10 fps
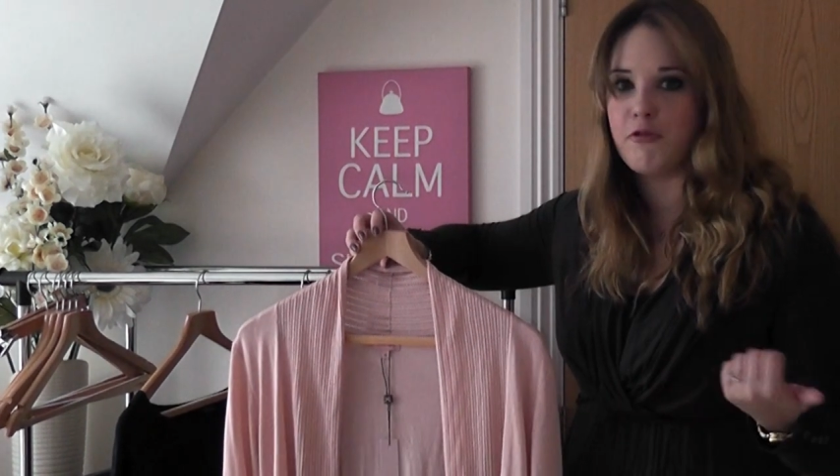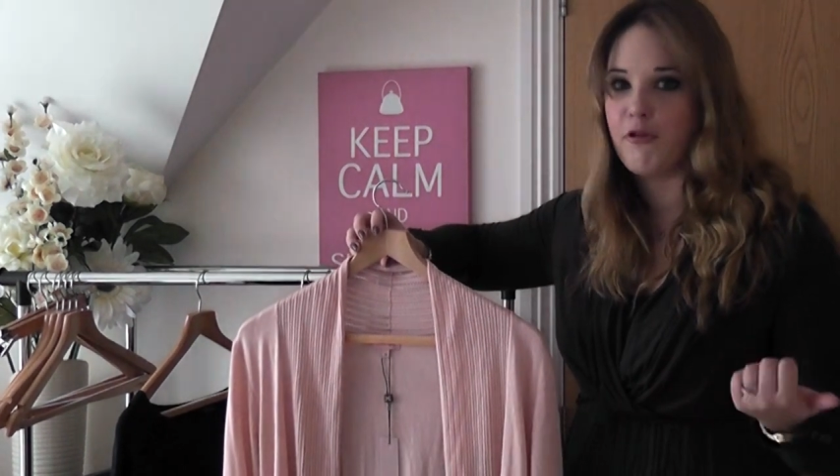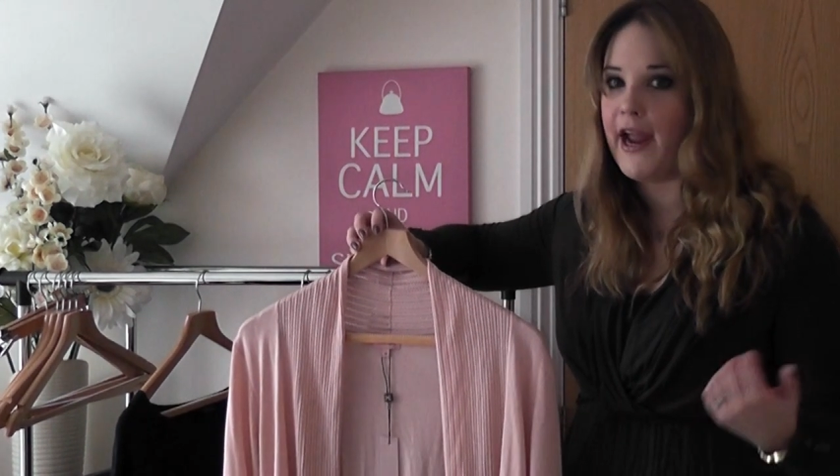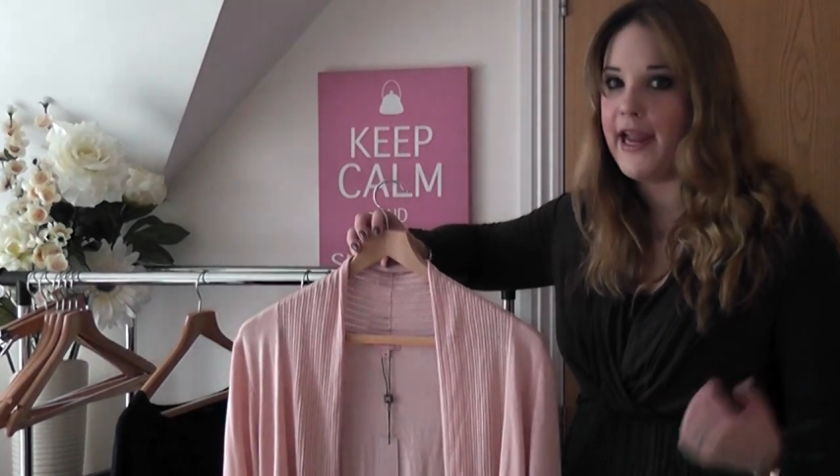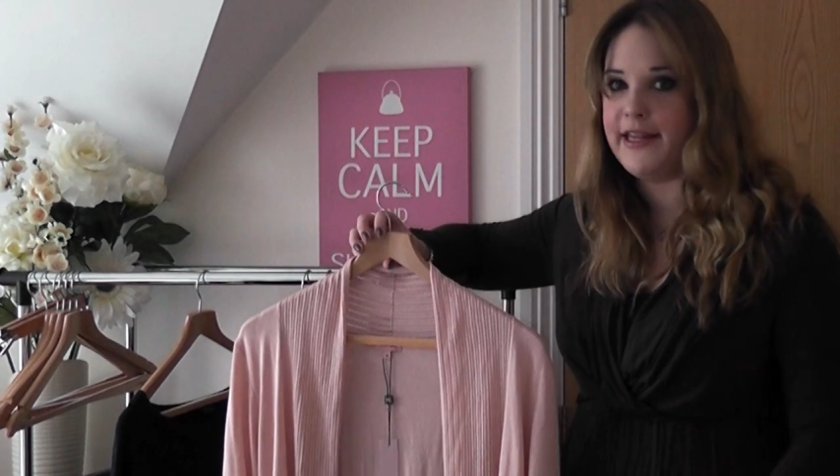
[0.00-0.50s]

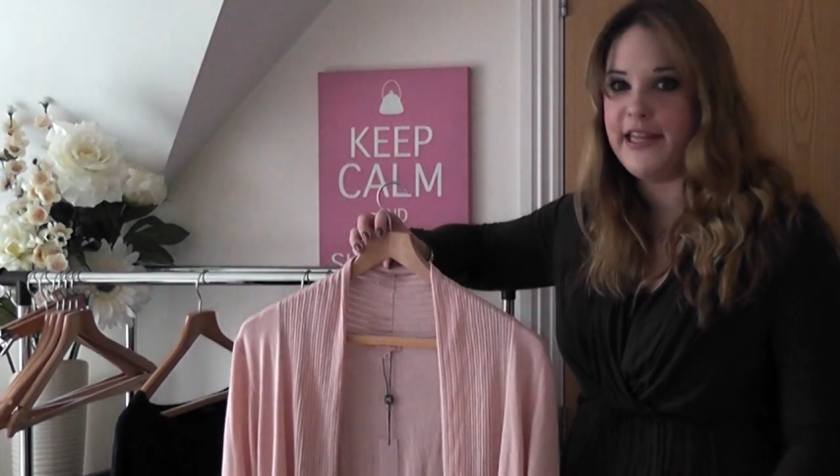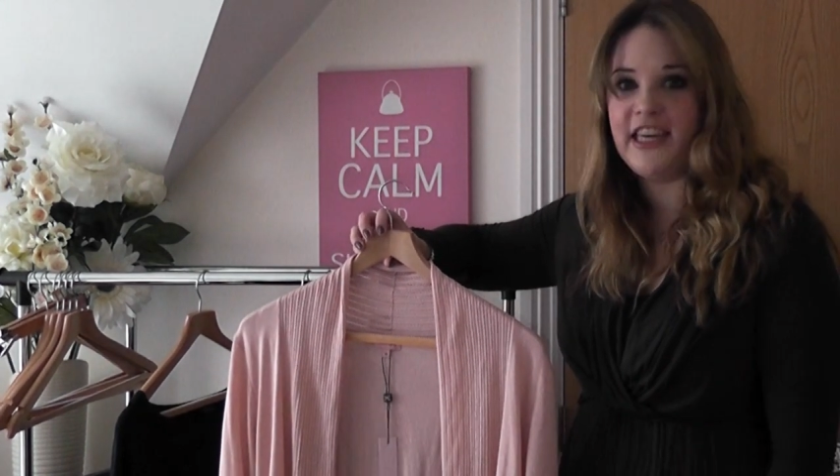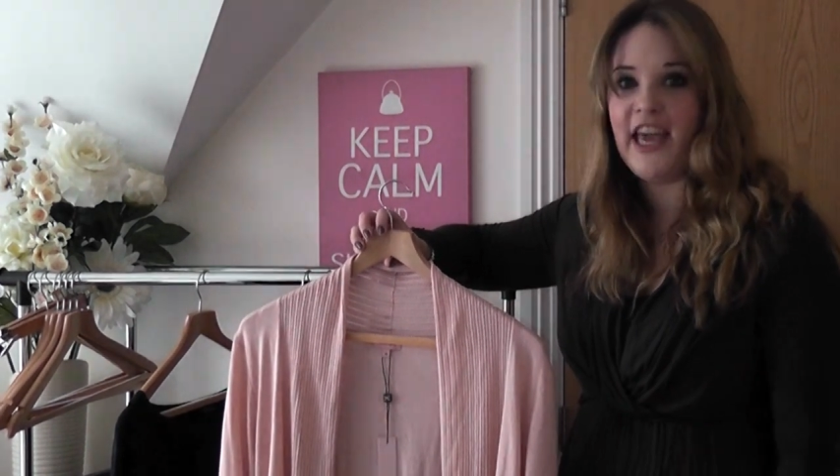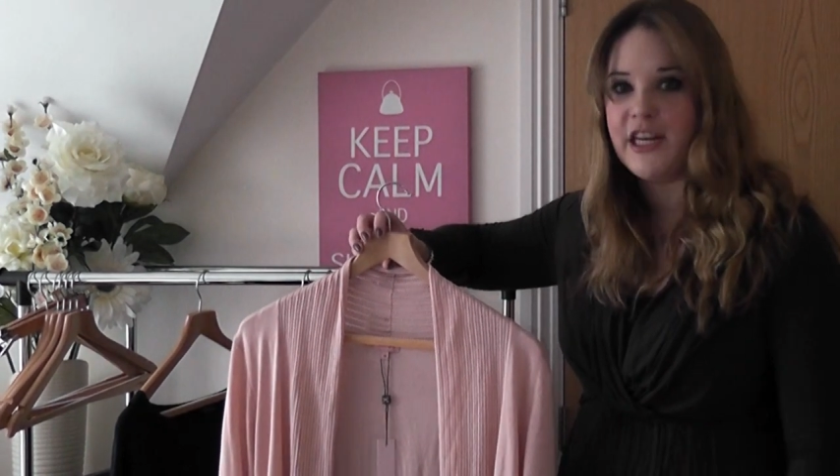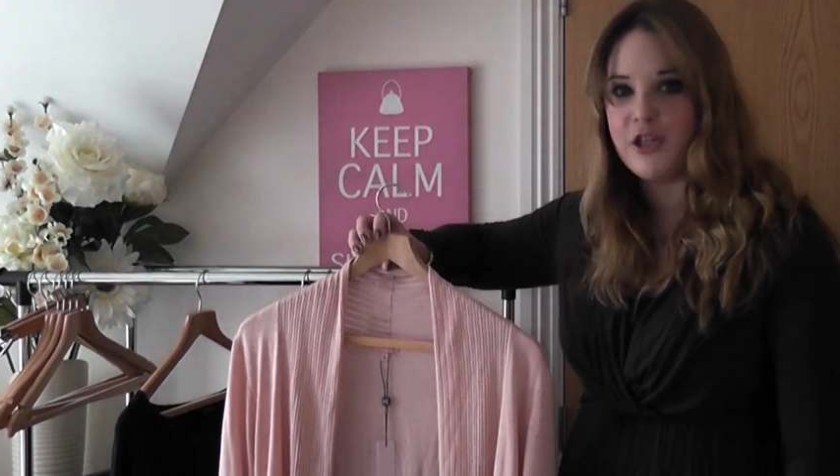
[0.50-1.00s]
grey, and the
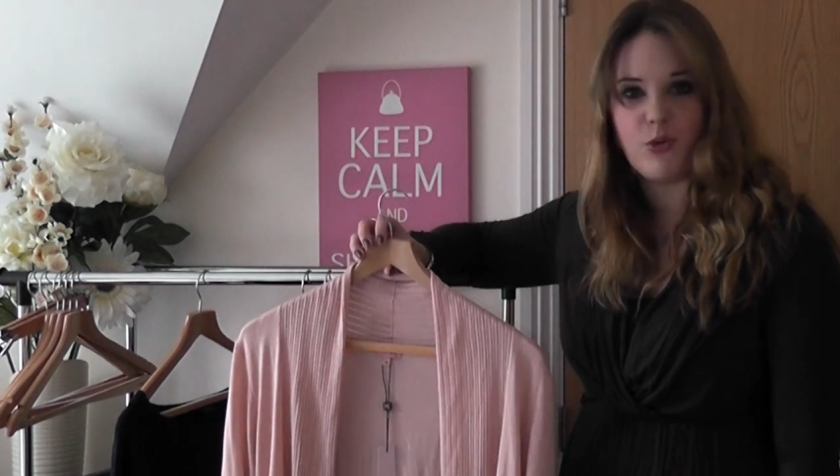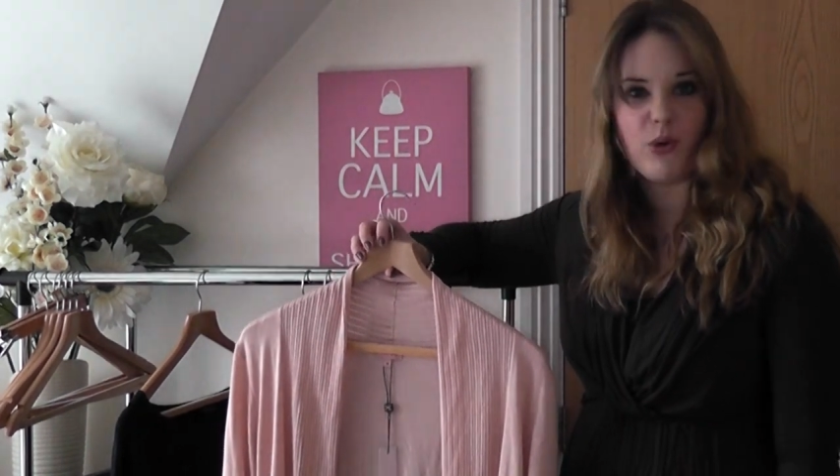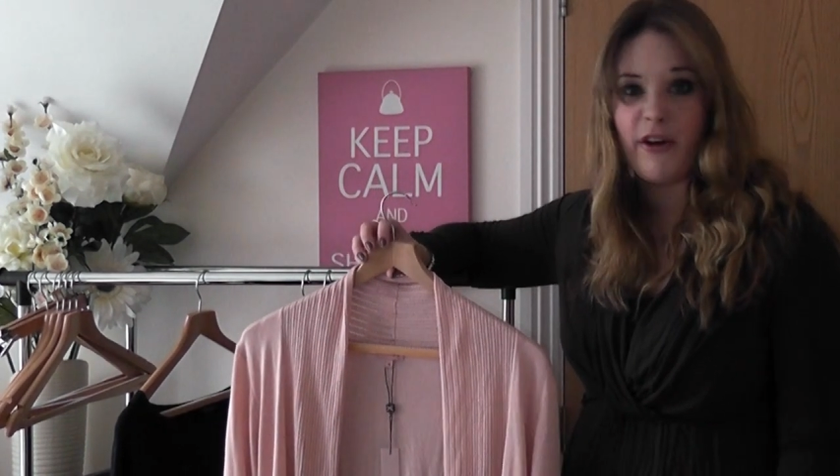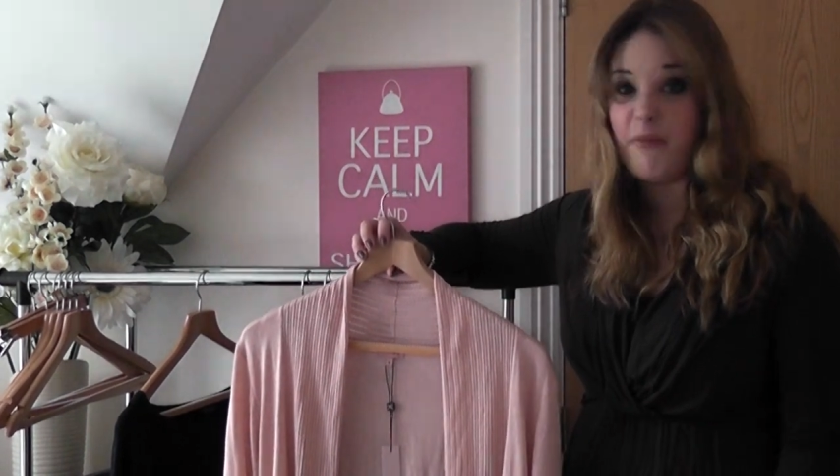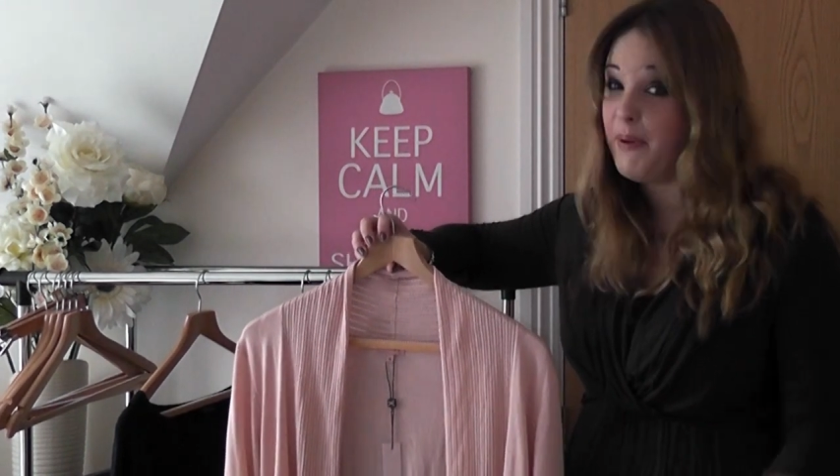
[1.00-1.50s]
occasional
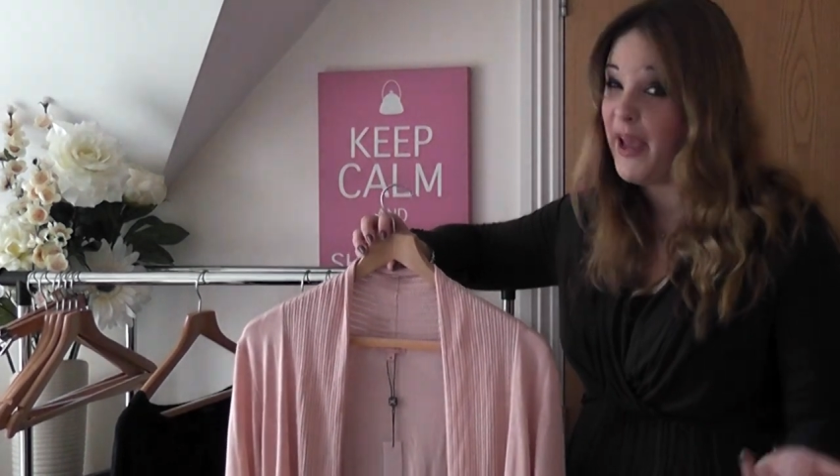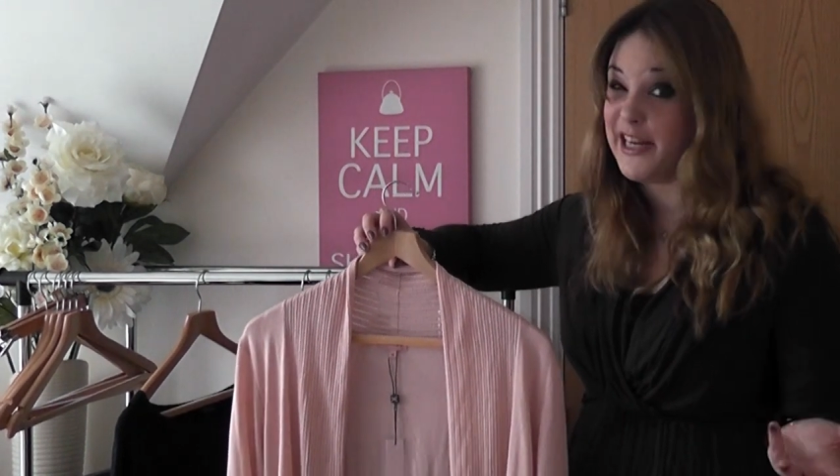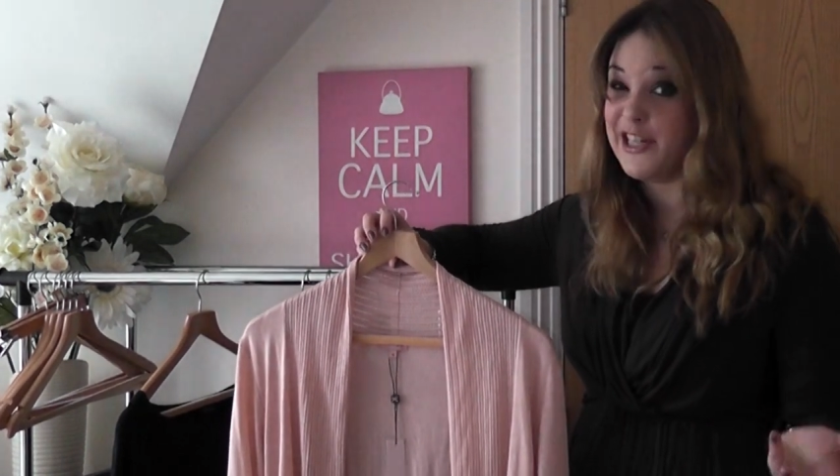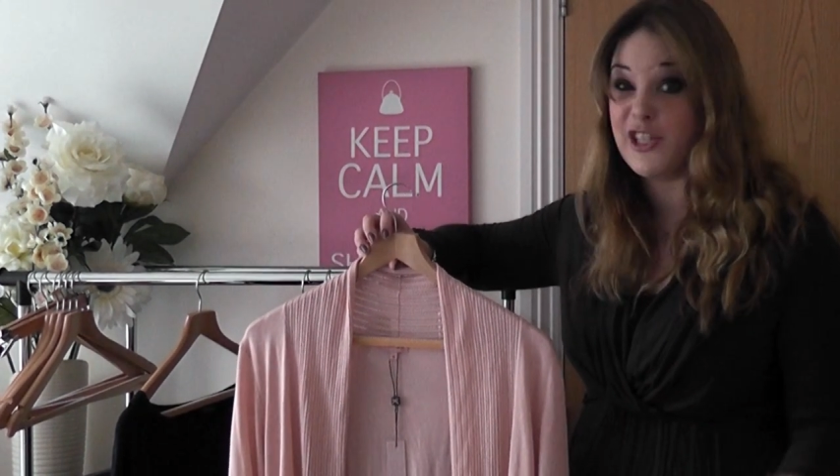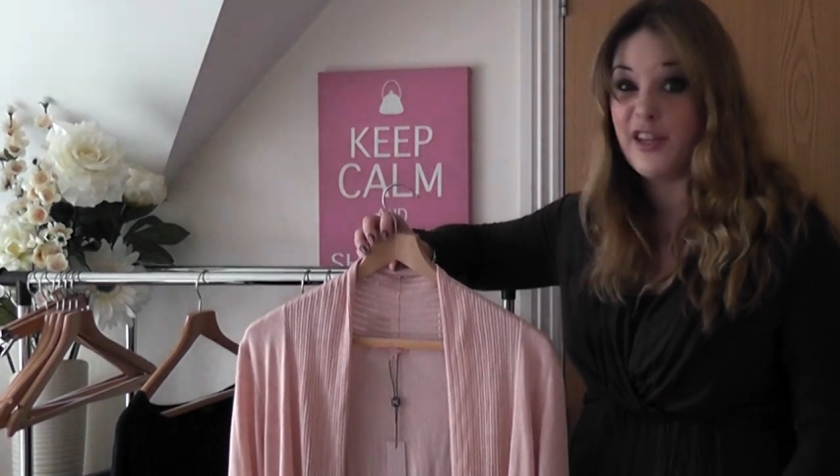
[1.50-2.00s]
kind of
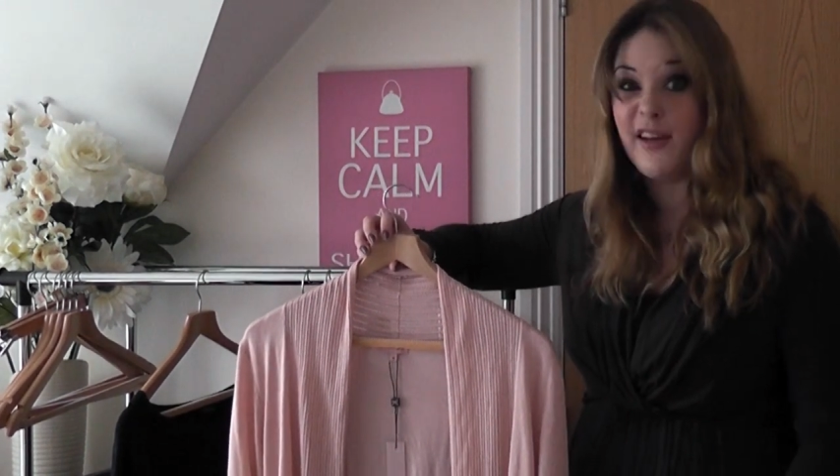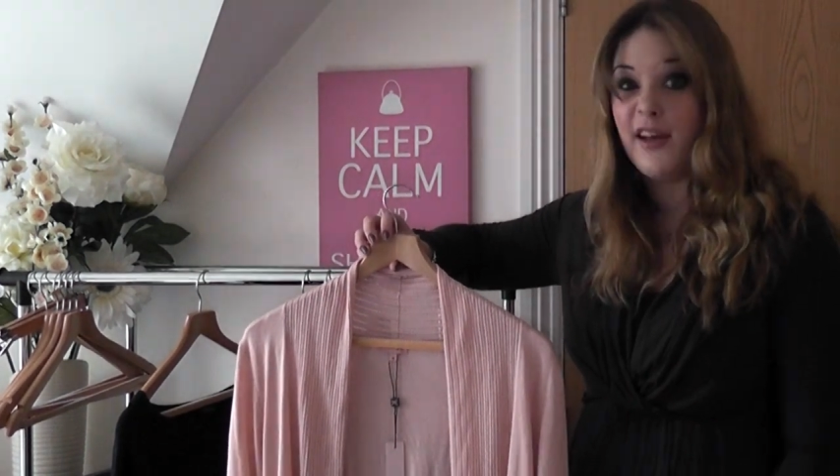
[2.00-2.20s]
beige.